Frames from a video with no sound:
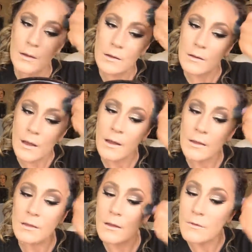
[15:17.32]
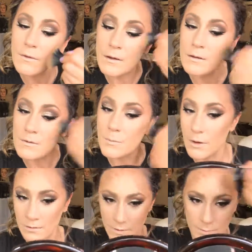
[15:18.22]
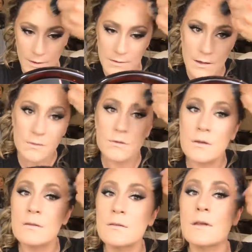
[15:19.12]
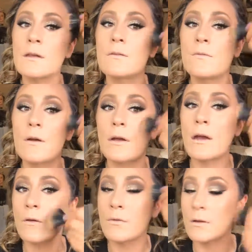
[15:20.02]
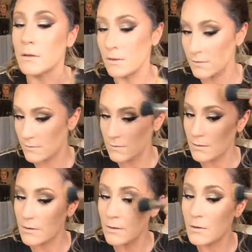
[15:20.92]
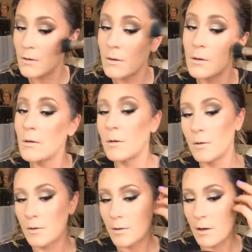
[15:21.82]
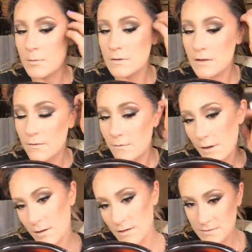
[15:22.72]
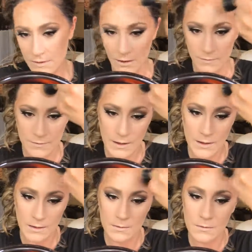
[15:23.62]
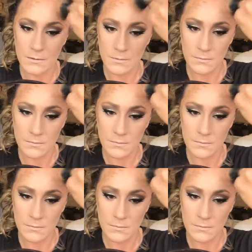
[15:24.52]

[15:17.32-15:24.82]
And I love how this bronzer blends out. You can see it's very effortless. I'm using a very soft hand.